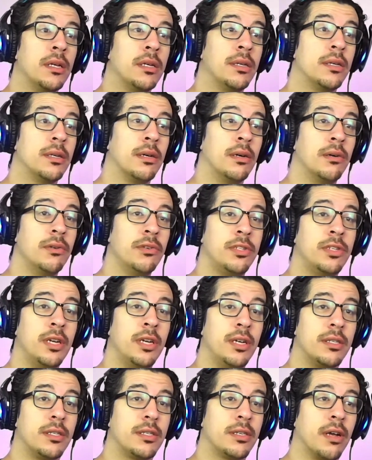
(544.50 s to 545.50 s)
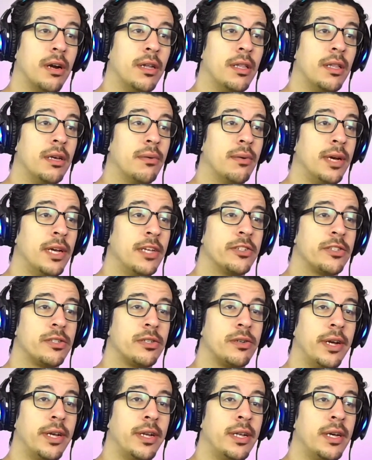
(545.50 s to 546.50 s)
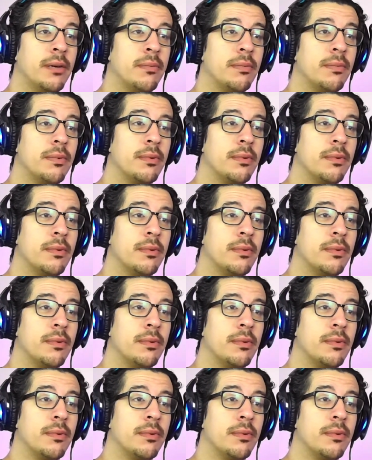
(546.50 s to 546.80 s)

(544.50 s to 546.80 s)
Oh shit, Scarlet Witch, straight up.